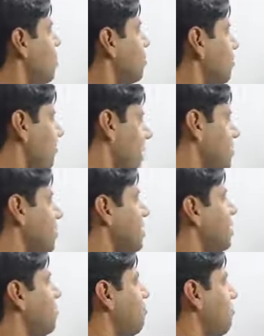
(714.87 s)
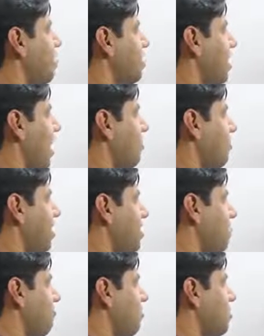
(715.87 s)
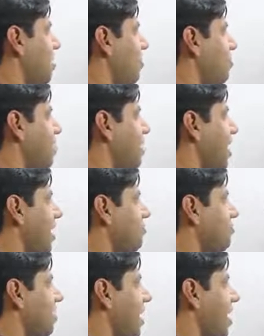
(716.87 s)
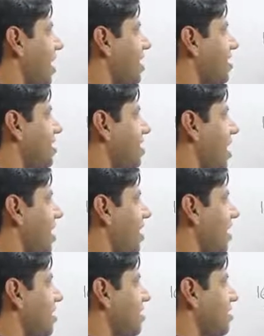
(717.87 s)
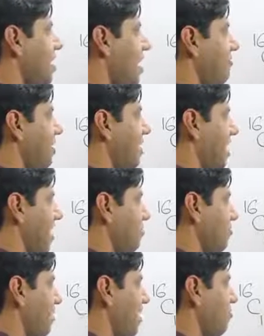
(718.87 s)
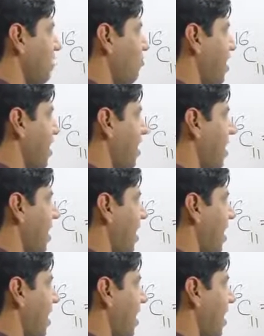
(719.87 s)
So let me just do this calculation first. How many times will I write this? I'll write this 11 times. So let me quickly